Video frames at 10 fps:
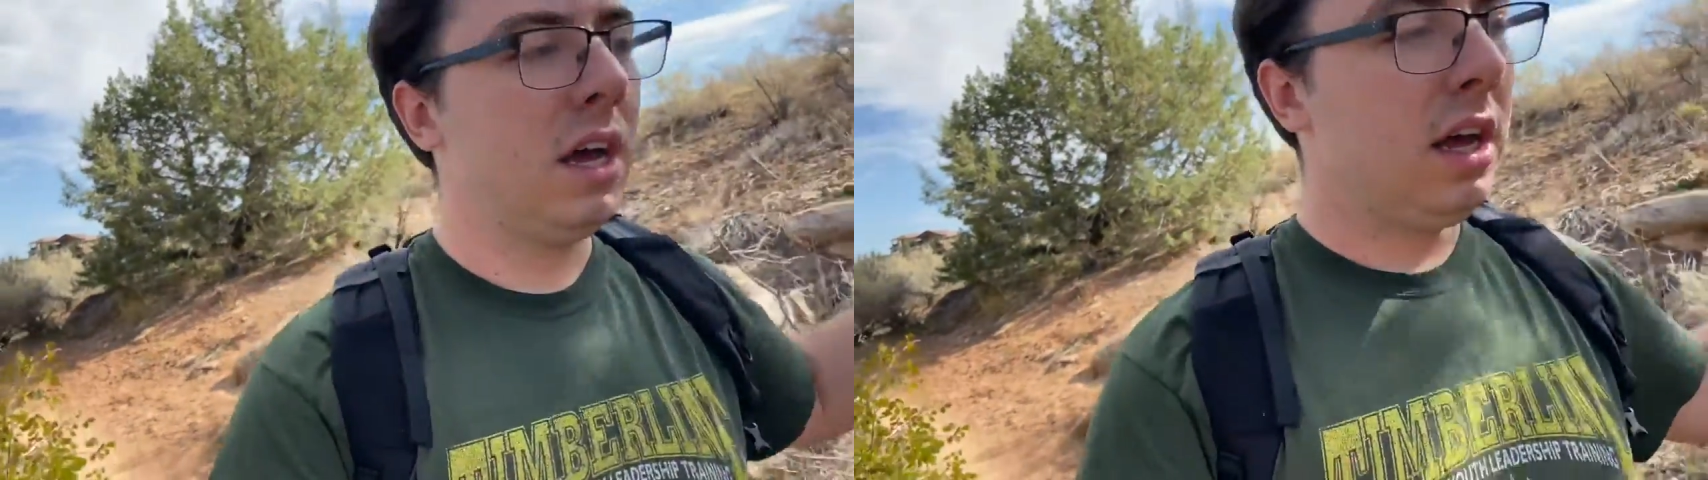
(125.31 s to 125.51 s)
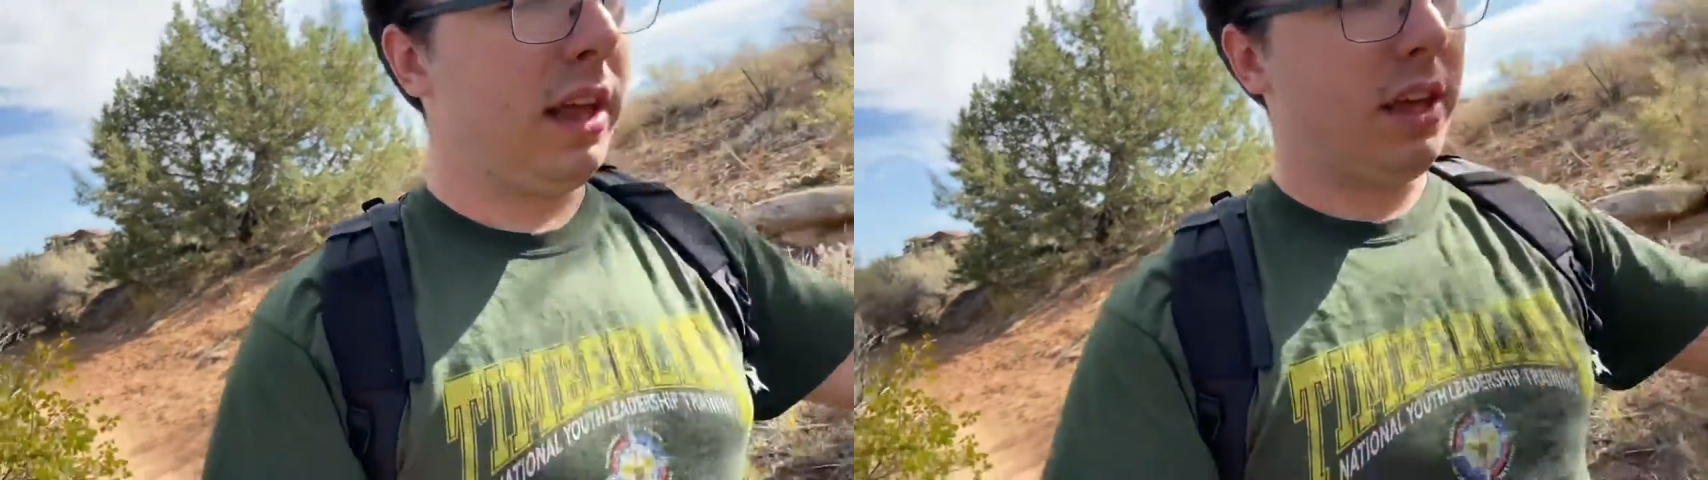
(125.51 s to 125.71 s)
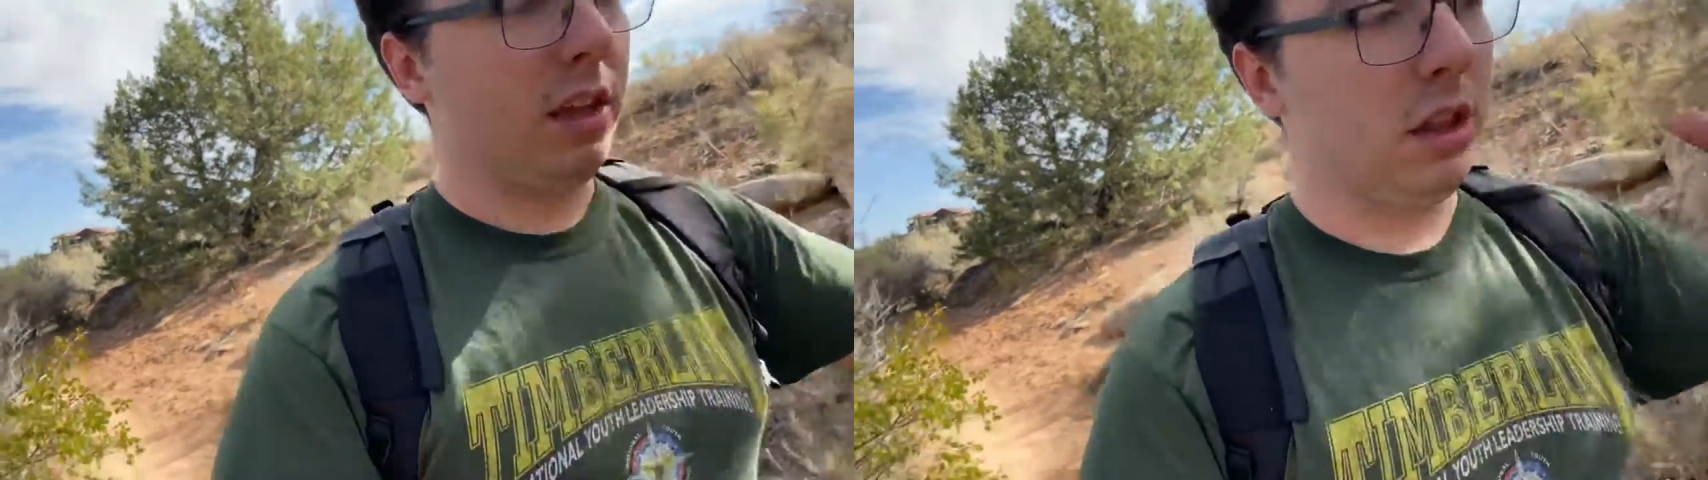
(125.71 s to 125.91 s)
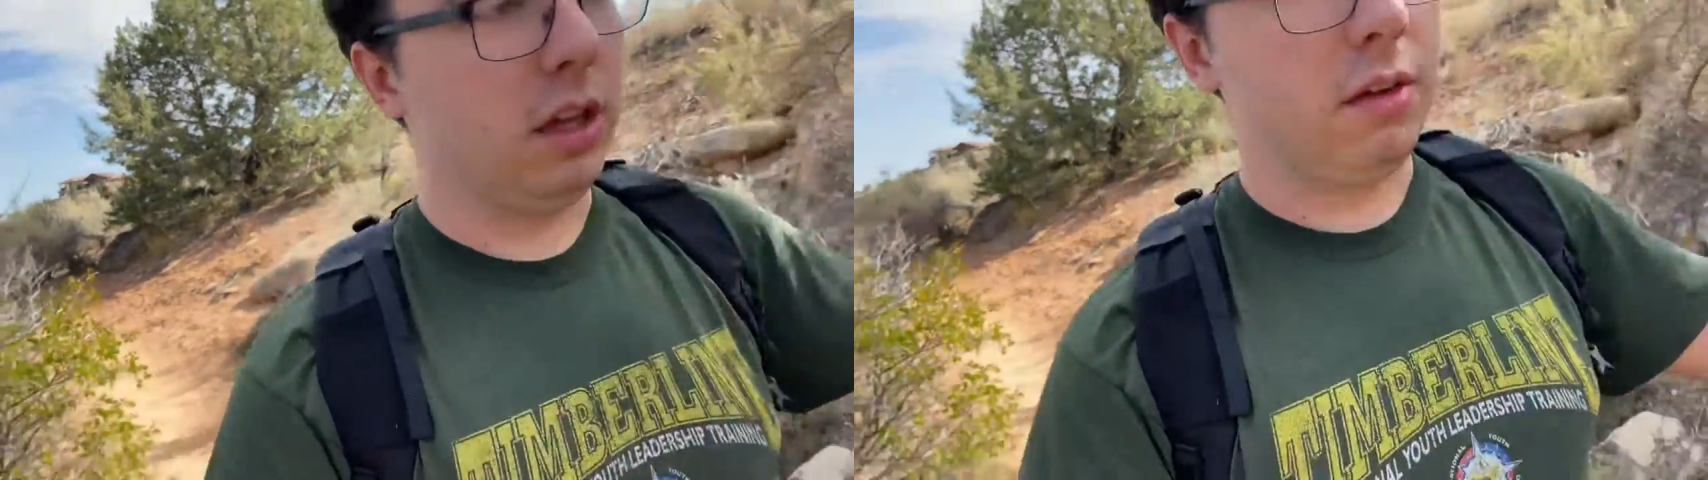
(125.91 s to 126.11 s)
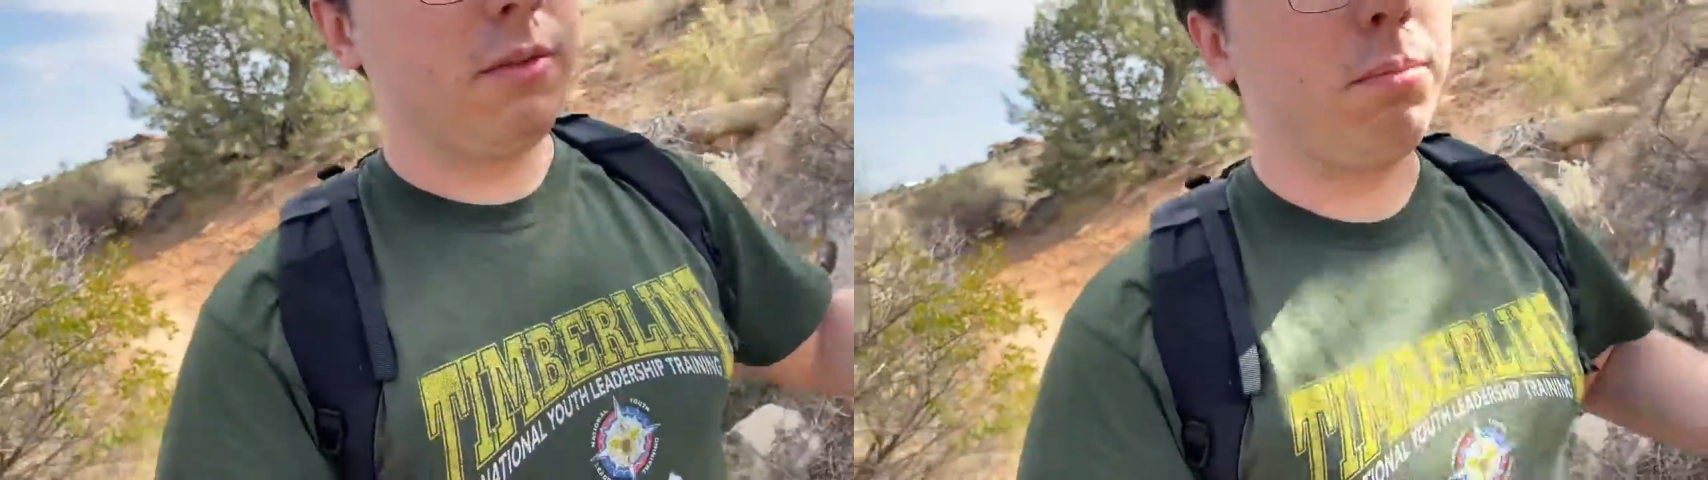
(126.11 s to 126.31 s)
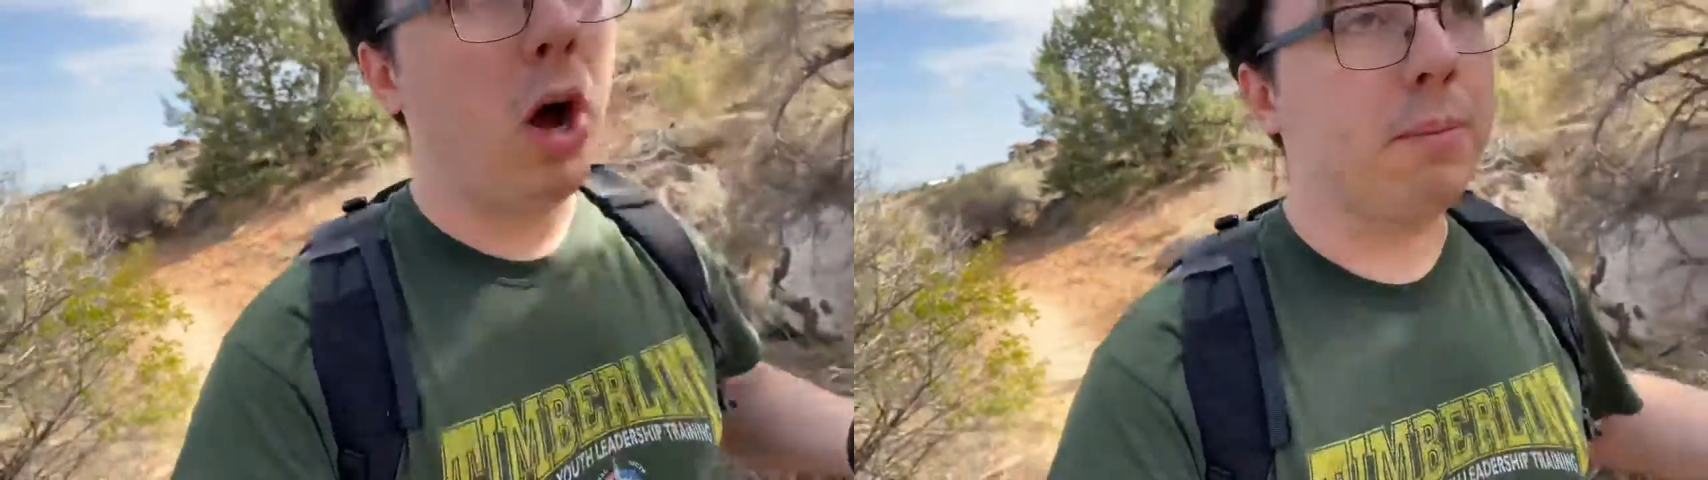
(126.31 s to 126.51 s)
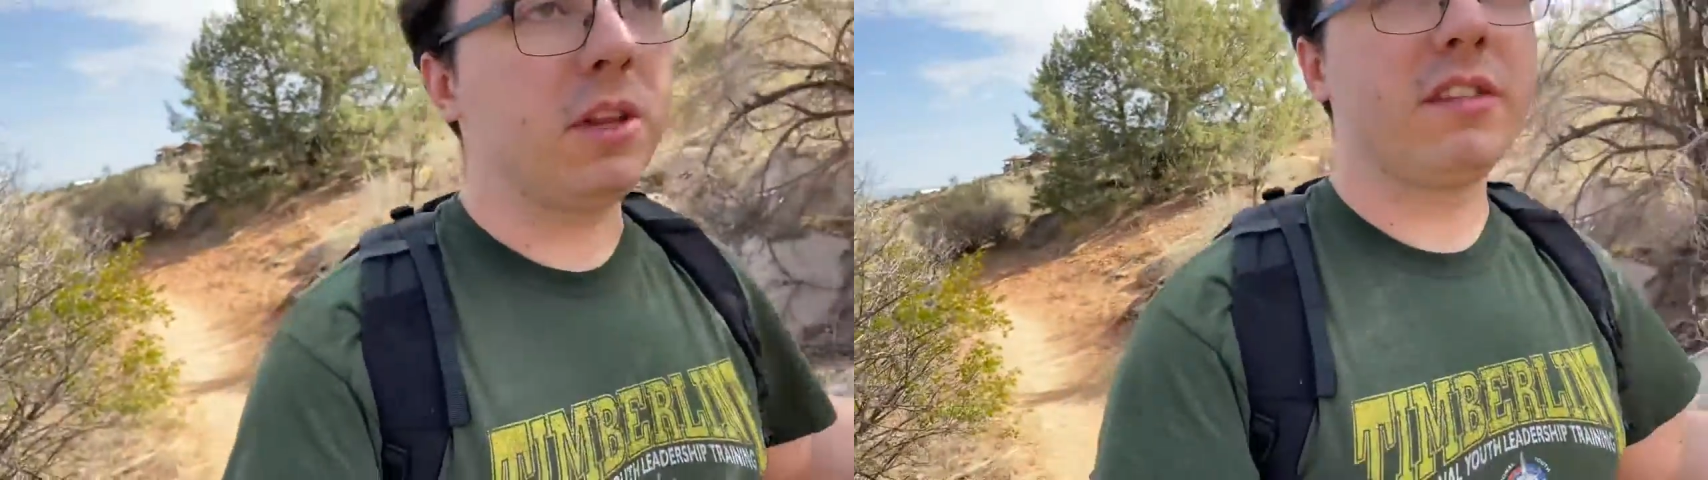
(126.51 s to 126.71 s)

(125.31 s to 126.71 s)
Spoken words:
like, the populace